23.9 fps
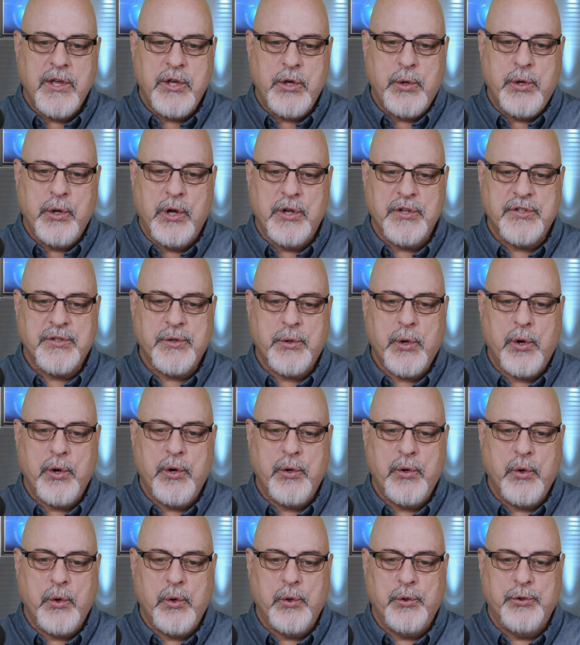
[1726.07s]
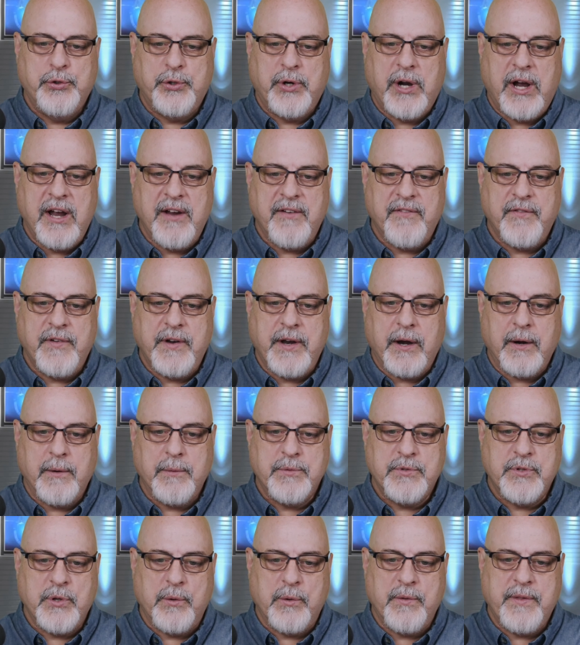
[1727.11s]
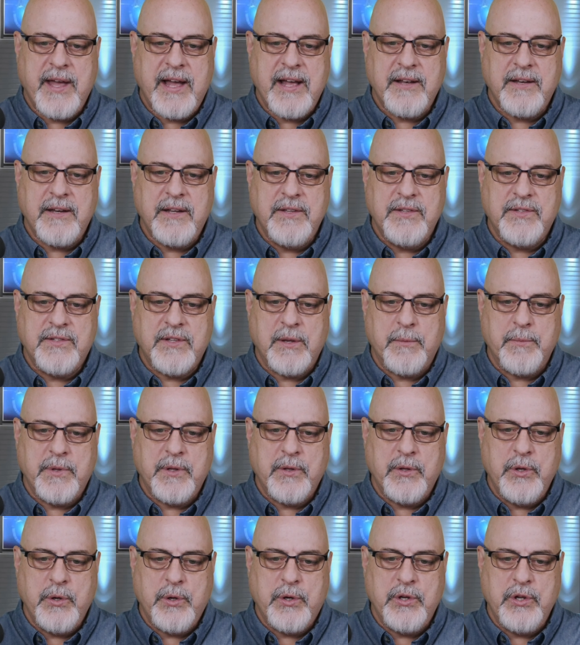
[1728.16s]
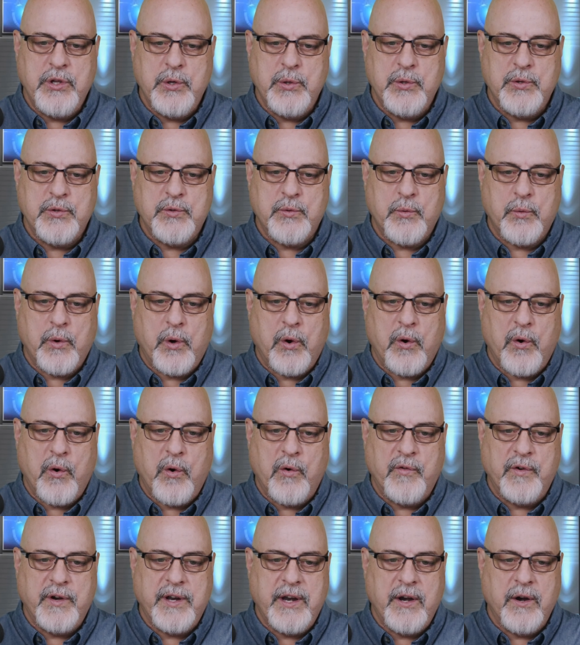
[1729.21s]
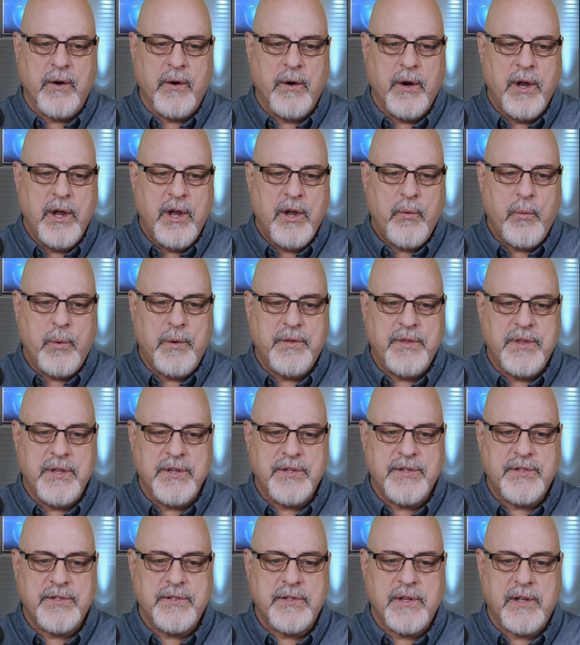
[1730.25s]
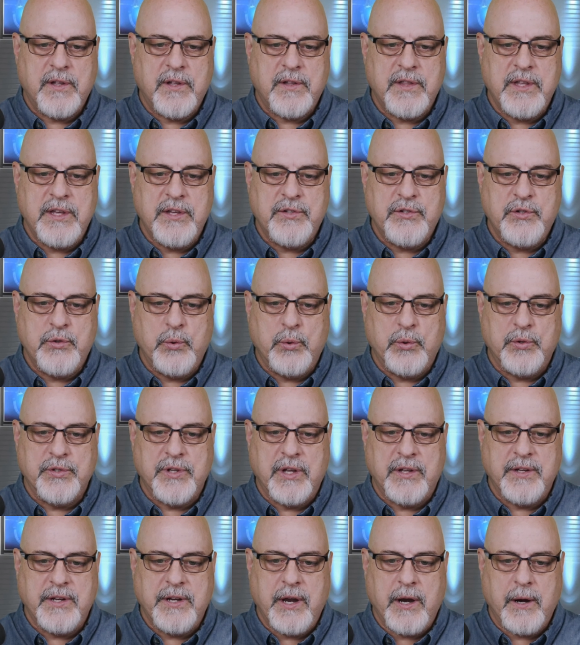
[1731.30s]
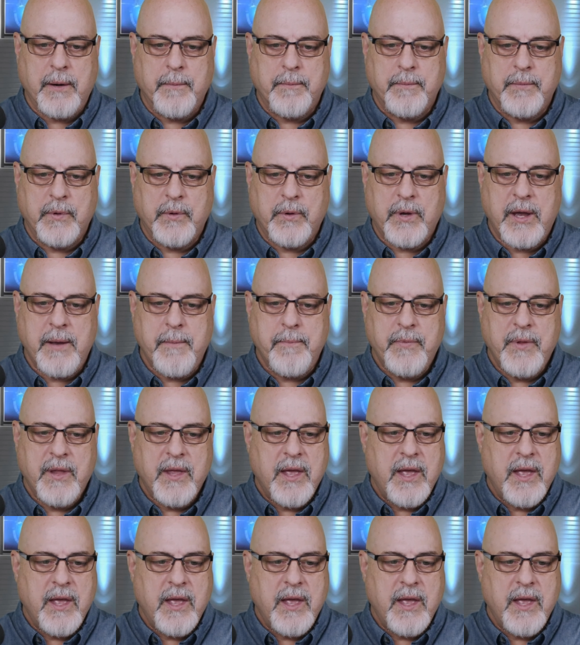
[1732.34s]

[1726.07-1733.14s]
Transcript: You can also go to Google Drive here. So that is something that you can use over here with these tools on here. Okay.